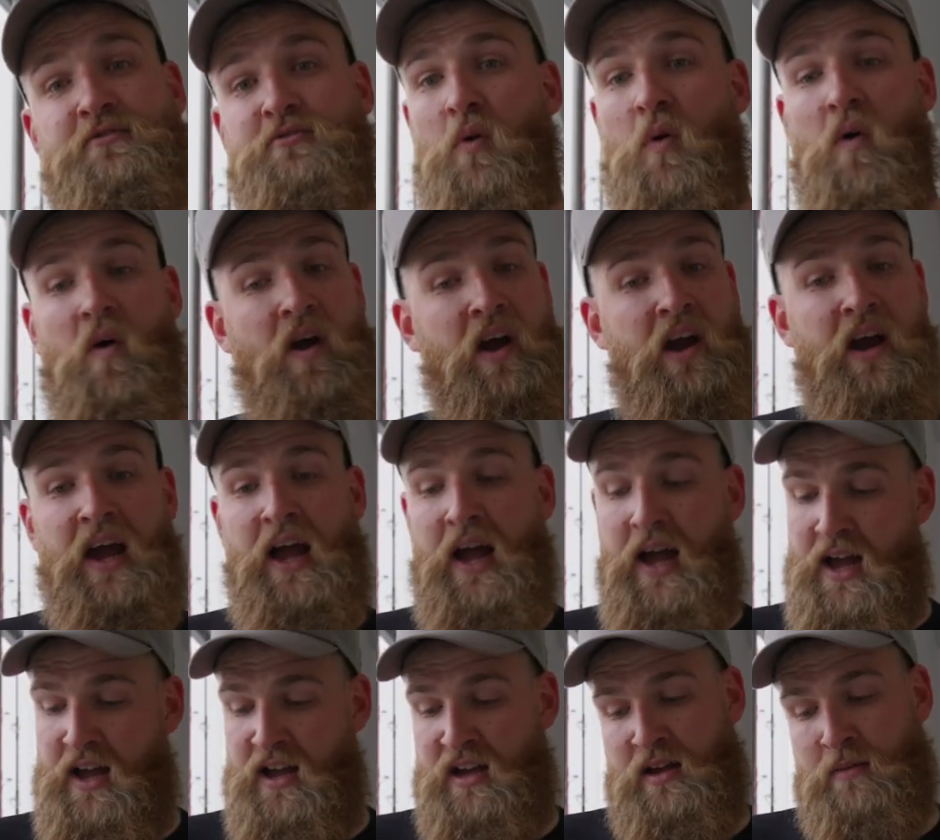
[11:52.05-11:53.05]
for
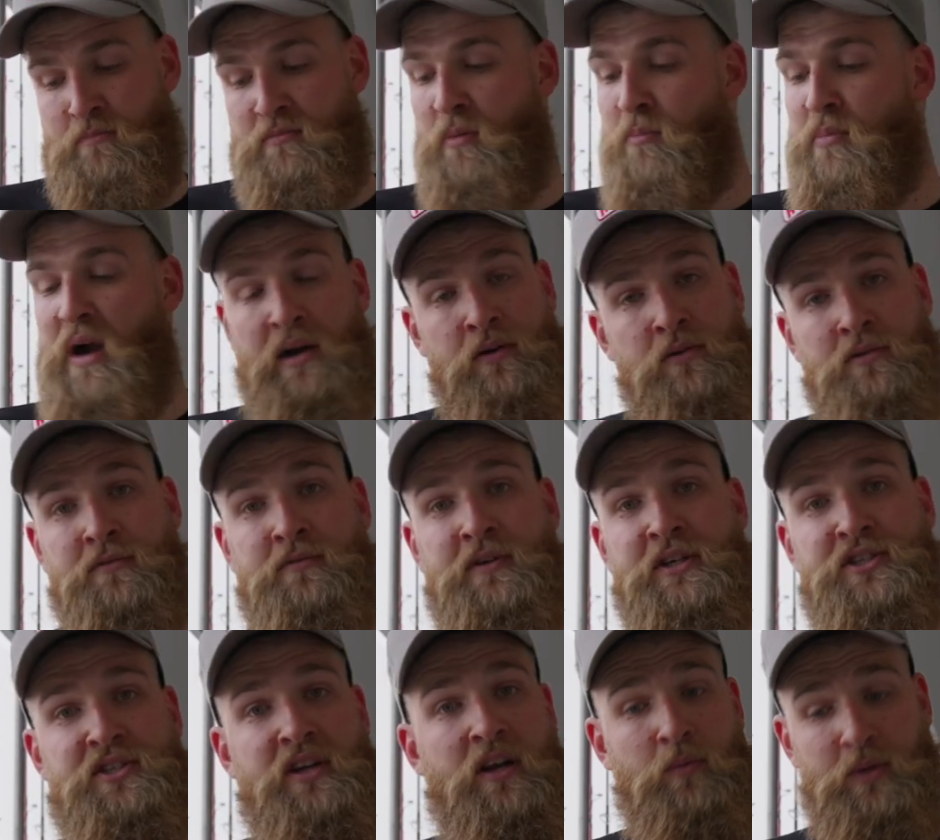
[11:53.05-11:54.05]
mabaru
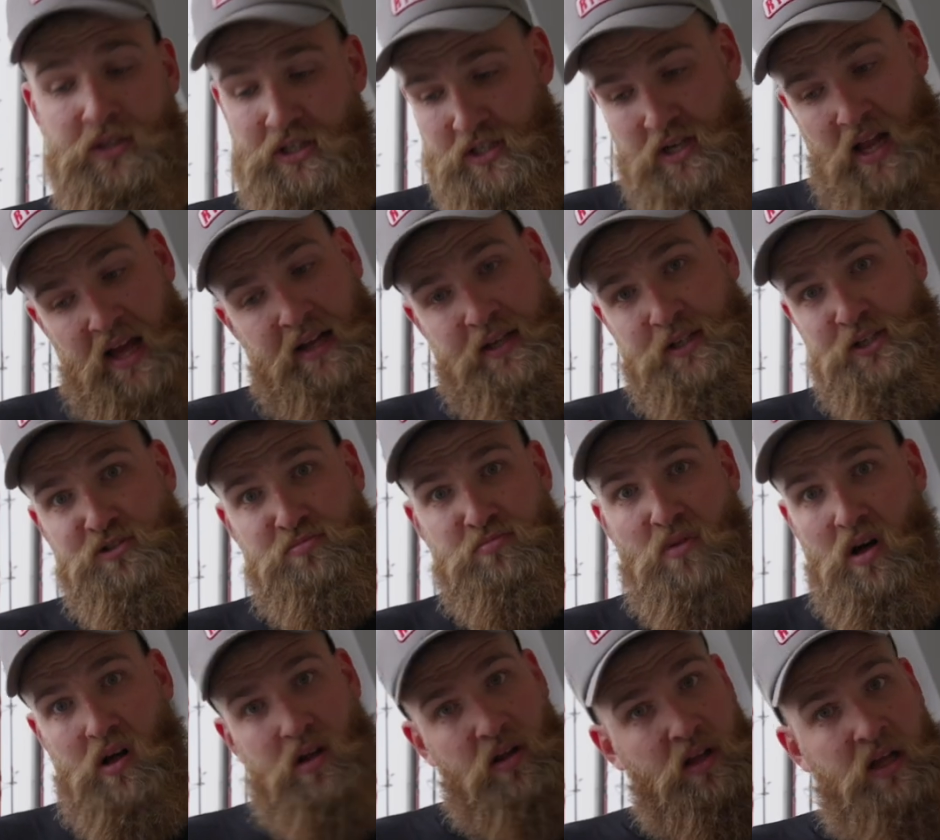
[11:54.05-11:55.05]
fishing, which is like a
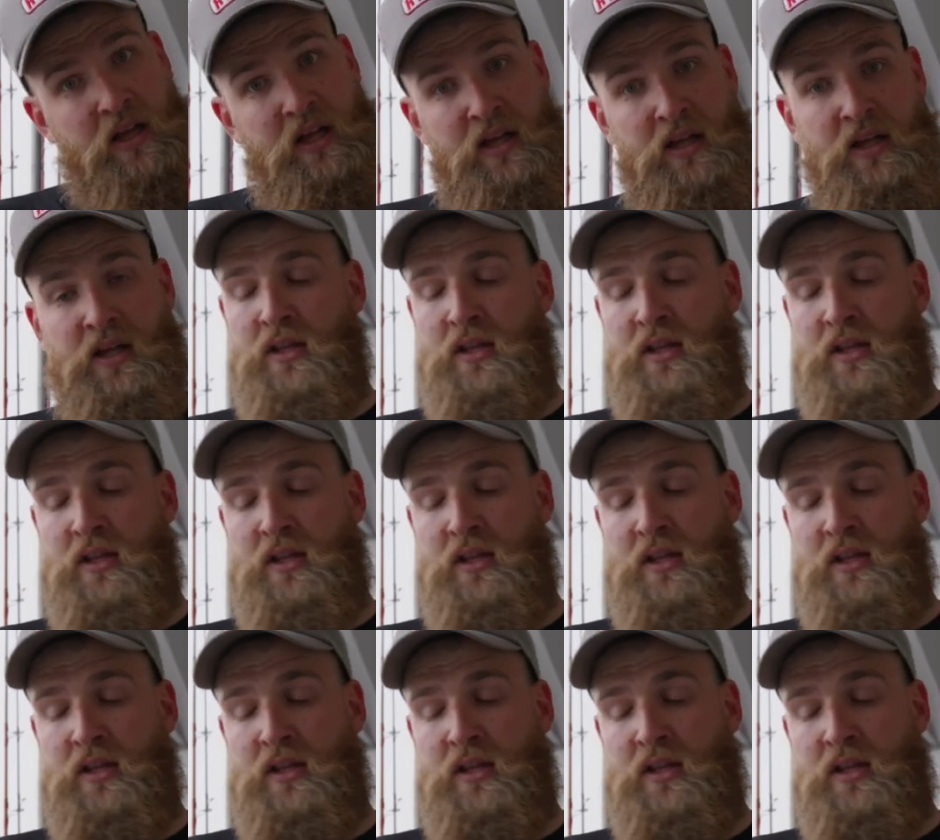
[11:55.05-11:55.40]
small